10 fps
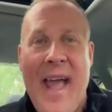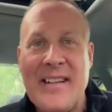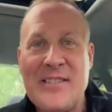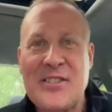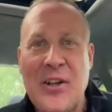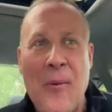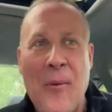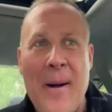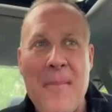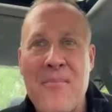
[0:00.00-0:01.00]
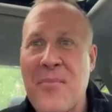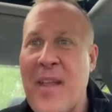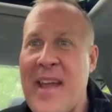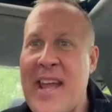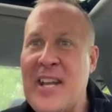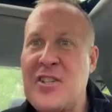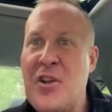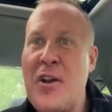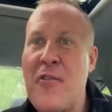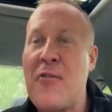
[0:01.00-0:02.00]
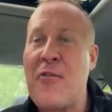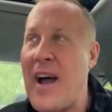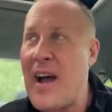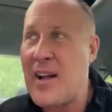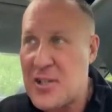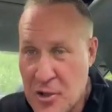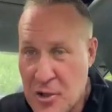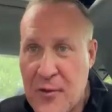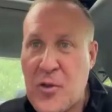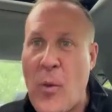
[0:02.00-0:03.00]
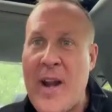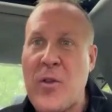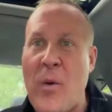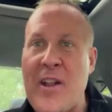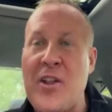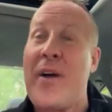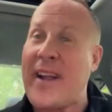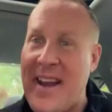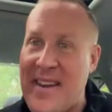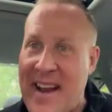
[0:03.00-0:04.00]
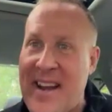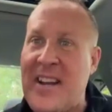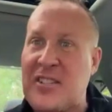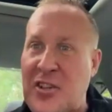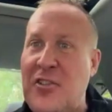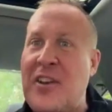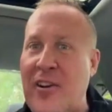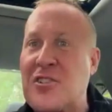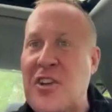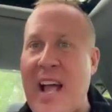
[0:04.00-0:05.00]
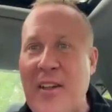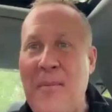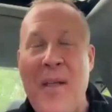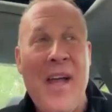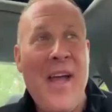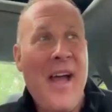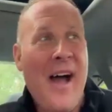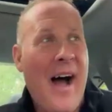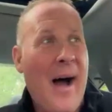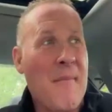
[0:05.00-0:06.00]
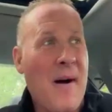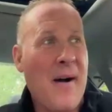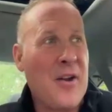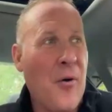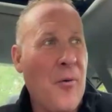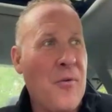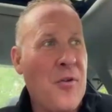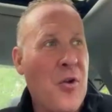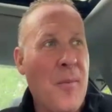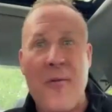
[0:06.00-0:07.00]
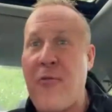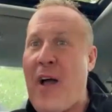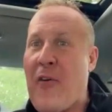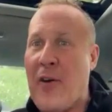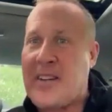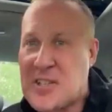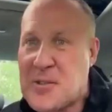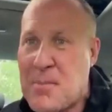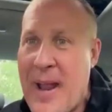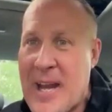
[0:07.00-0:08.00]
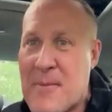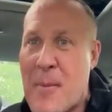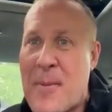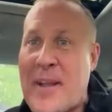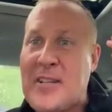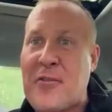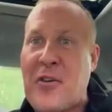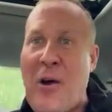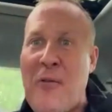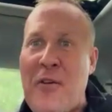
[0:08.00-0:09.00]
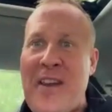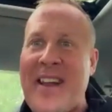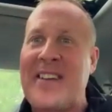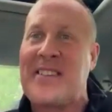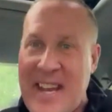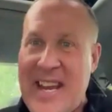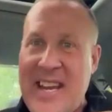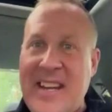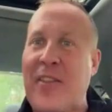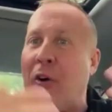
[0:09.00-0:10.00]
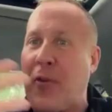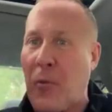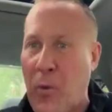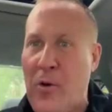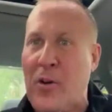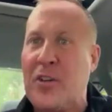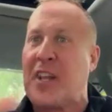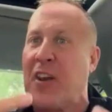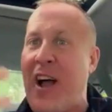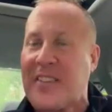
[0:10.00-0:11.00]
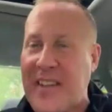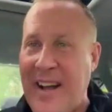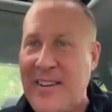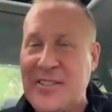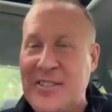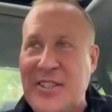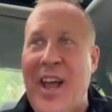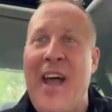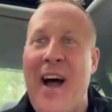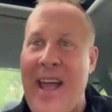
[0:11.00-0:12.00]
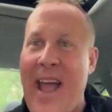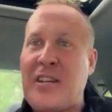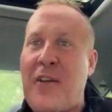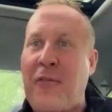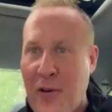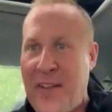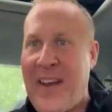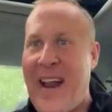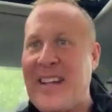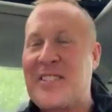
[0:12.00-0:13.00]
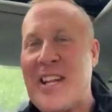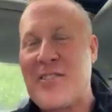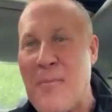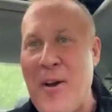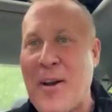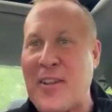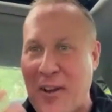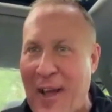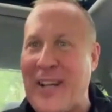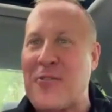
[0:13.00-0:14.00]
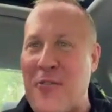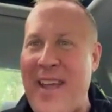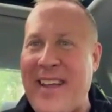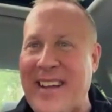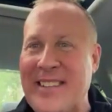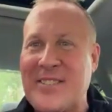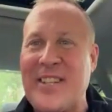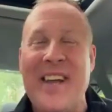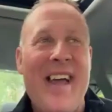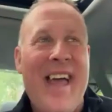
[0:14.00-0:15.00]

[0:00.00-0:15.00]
And so, um, in June of, uh, June of 2022, I got knighted as Sir Darren Jacklin. Uh, you know, normally we fly over like to Spain, but because of COVID-19 and all the rules and lockdowns, I actually flew to the United States of America to Las Vegas